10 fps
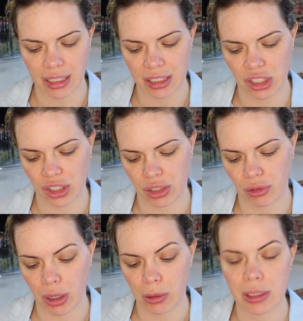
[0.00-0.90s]
That's just
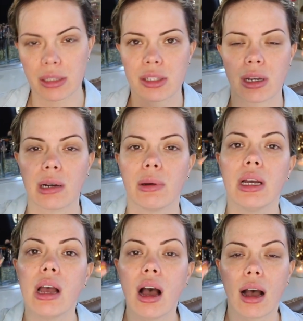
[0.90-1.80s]
gross. So
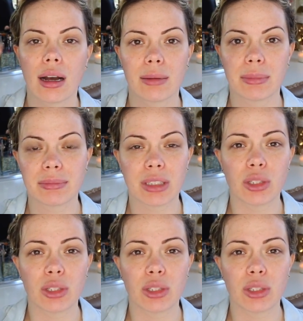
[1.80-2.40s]
um,